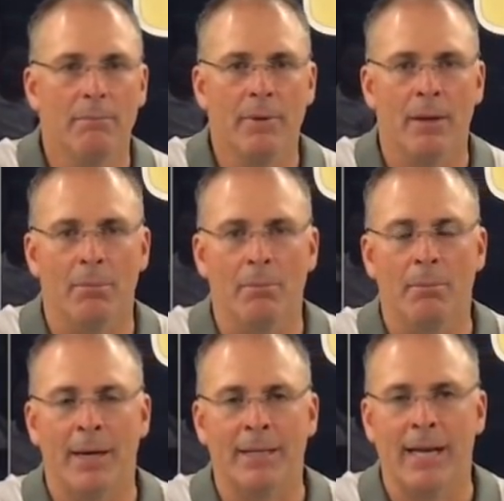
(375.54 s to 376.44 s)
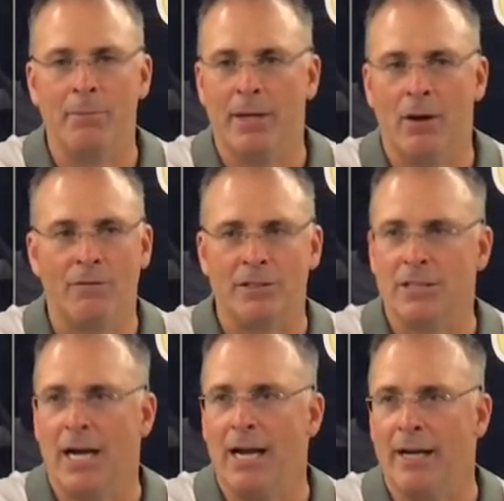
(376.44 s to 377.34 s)
you know, by the time you get off the
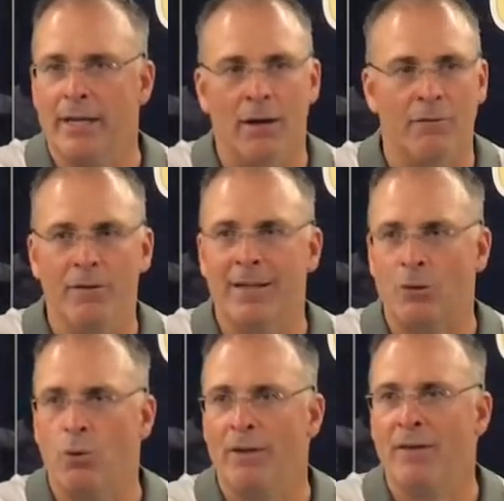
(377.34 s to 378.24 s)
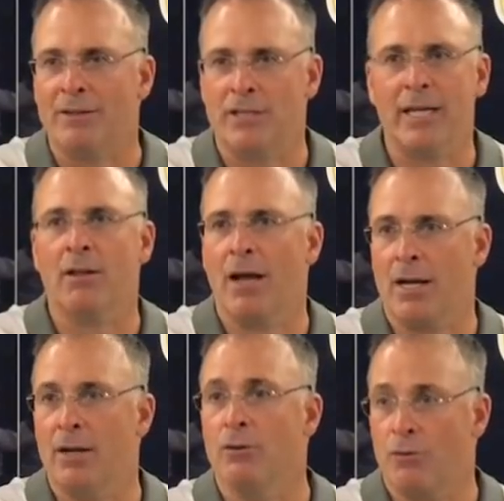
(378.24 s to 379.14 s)
sideline, you get on the field, that 25 second clock
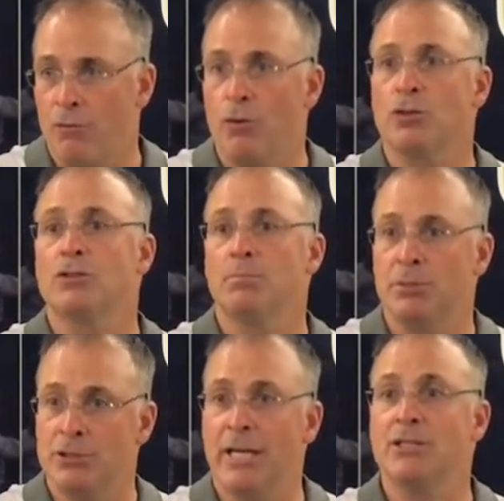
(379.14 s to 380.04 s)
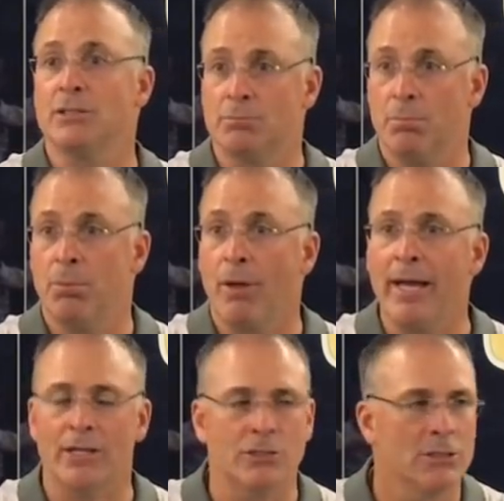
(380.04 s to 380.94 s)
on those first possession
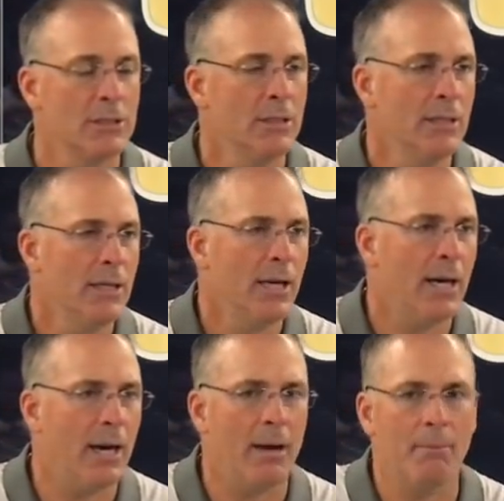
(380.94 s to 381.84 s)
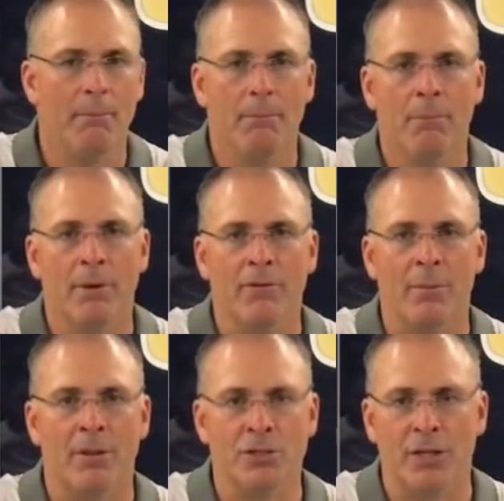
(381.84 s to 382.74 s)
plays um, with
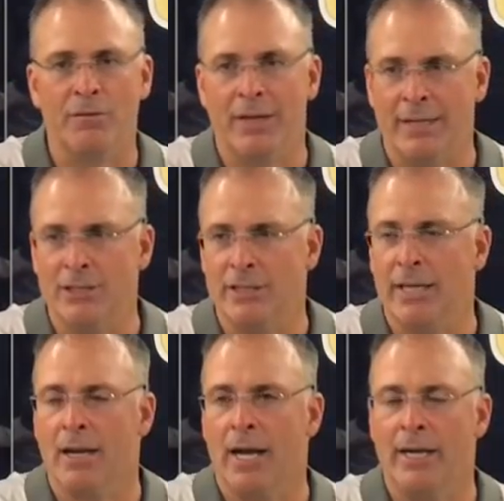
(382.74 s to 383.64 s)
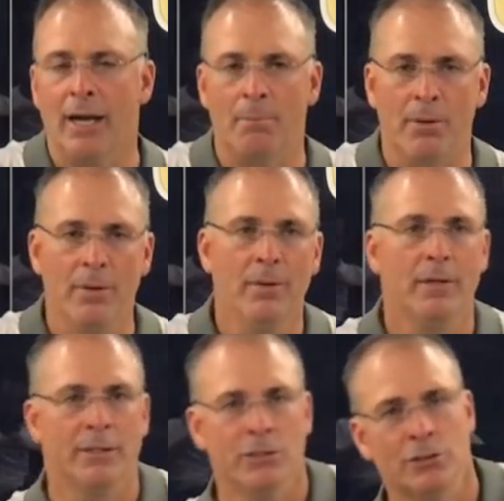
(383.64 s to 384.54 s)
some of the shifting and just getting lined up.
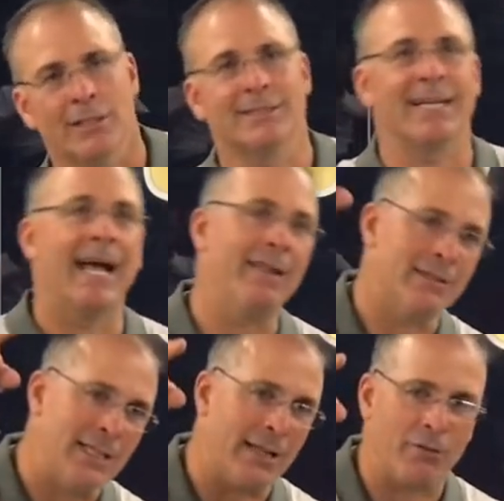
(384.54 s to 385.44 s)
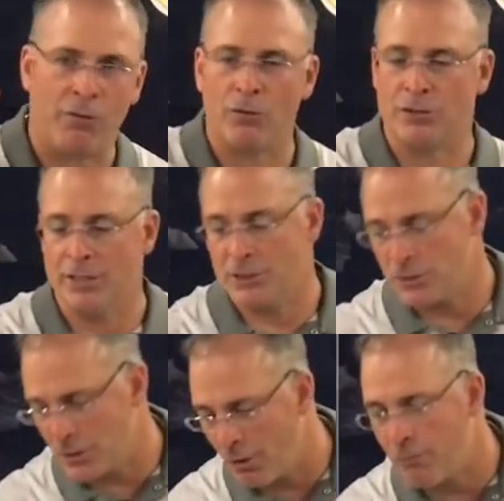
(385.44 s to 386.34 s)
And usually it's a guy that's got the furthest
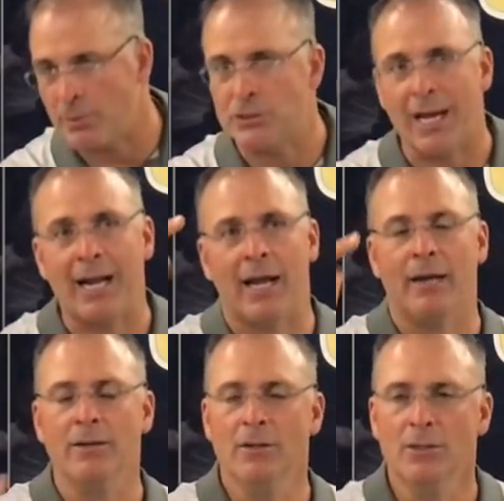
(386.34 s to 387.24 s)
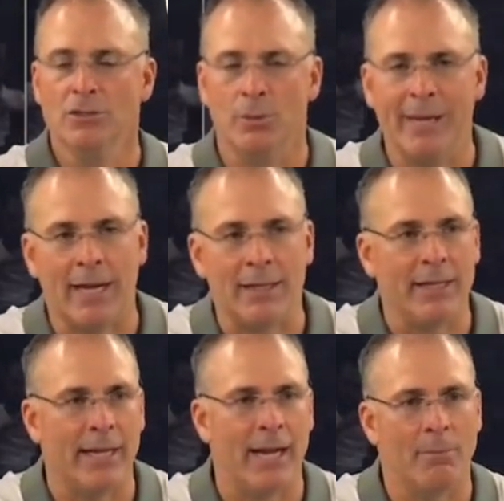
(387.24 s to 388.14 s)
distance to go from the sideline. So we got to
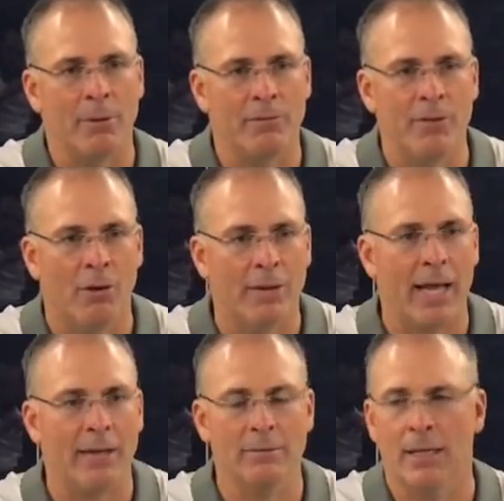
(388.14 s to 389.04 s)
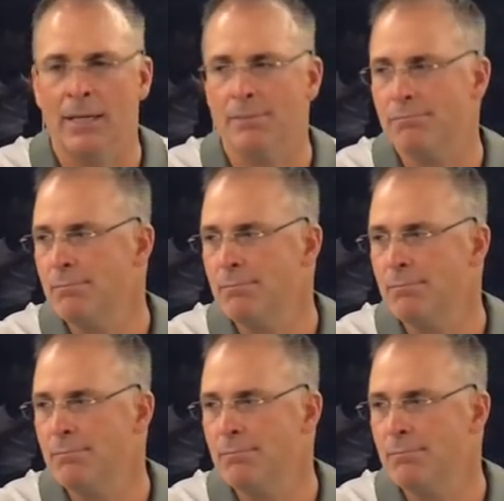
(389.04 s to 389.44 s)
clean that up. We've known that. Um,